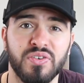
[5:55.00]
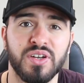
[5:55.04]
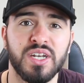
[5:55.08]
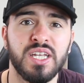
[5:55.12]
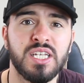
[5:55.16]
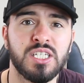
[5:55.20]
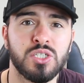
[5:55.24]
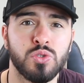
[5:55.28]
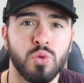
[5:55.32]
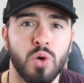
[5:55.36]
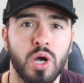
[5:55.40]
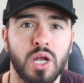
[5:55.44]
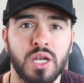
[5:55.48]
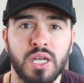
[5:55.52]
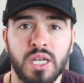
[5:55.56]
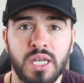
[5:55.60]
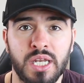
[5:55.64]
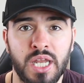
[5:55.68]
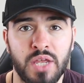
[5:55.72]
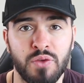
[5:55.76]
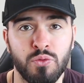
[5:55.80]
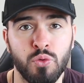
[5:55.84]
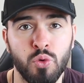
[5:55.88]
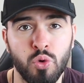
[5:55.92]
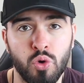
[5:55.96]
for this one,
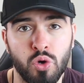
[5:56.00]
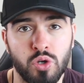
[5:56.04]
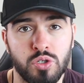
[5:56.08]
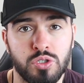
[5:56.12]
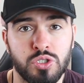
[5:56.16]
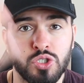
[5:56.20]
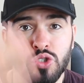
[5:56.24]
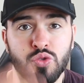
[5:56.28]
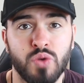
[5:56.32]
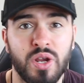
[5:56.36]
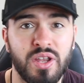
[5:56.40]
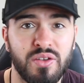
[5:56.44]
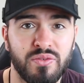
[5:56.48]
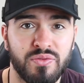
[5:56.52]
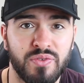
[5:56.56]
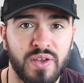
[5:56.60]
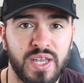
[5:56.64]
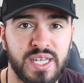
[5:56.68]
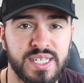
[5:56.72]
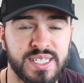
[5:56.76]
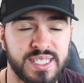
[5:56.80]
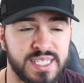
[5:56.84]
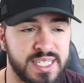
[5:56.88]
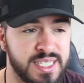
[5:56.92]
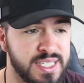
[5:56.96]
they've all got straight
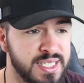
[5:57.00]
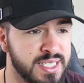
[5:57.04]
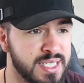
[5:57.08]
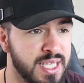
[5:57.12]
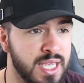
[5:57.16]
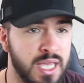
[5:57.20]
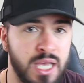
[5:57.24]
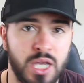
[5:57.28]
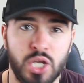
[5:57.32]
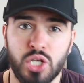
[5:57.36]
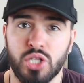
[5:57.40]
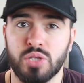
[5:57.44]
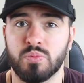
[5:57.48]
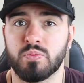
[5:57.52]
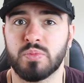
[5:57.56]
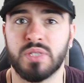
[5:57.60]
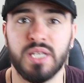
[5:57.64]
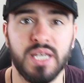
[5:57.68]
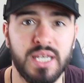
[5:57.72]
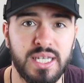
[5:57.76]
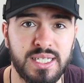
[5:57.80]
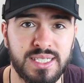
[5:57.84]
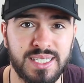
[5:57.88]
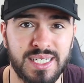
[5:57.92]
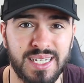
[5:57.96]
faces,
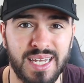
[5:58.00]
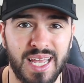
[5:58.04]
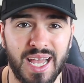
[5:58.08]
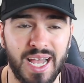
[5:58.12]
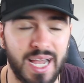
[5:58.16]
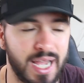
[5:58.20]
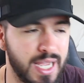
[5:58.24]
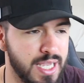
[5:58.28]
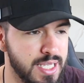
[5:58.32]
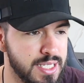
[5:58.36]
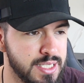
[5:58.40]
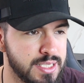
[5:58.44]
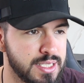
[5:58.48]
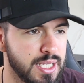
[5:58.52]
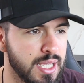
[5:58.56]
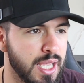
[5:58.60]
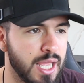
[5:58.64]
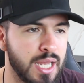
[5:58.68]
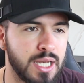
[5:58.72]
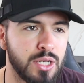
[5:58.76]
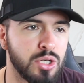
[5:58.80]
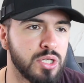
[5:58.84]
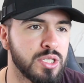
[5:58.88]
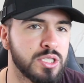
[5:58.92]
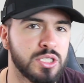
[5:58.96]
tears in their eyes,
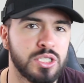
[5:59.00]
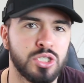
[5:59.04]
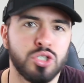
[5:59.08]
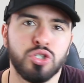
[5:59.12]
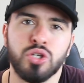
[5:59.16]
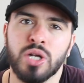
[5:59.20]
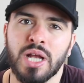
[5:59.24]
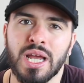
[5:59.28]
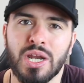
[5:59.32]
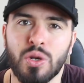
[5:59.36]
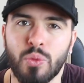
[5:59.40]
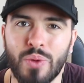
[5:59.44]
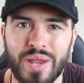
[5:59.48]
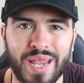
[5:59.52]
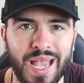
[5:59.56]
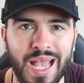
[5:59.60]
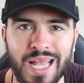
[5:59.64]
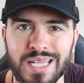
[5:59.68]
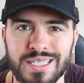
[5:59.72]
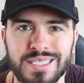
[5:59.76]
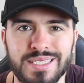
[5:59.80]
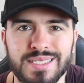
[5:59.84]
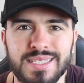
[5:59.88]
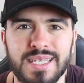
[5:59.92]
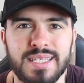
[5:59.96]
and just look at the way
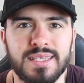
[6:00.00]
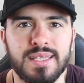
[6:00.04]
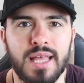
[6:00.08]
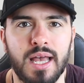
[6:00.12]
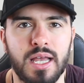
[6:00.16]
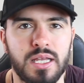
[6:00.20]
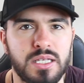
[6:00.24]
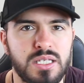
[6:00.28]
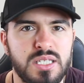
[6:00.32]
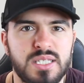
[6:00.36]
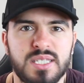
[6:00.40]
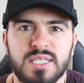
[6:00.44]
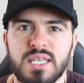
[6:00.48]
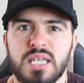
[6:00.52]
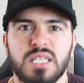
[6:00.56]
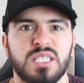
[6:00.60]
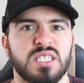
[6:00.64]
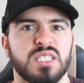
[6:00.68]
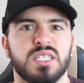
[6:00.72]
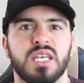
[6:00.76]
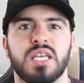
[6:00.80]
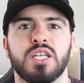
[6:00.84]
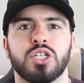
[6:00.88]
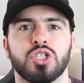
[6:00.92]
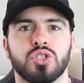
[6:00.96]
Ant said that.
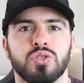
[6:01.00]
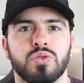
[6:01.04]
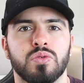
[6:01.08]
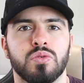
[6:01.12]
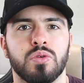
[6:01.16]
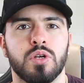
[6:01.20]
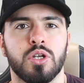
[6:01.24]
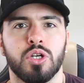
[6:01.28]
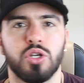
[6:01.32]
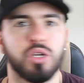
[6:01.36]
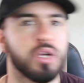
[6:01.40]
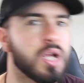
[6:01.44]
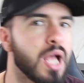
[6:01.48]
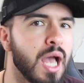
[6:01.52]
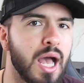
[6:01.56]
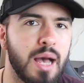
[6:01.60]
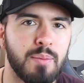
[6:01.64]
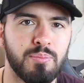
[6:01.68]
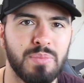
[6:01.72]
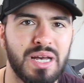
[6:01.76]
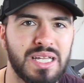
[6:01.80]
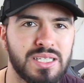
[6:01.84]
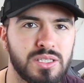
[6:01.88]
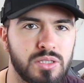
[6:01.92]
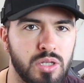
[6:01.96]
Sensational. Look at
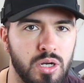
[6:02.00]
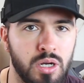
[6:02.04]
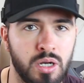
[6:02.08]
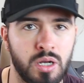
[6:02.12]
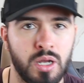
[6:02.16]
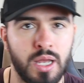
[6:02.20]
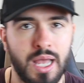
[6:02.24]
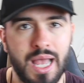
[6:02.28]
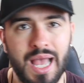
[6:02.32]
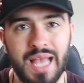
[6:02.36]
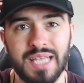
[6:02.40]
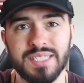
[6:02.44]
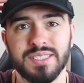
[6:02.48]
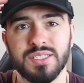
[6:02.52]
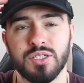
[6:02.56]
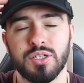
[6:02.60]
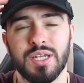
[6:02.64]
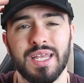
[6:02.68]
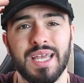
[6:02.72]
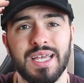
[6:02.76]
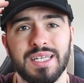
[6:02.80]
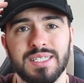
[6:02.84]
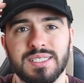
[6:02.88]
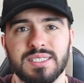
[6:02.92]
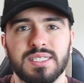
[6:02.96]
Amanda, hands on
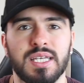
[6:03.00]
head,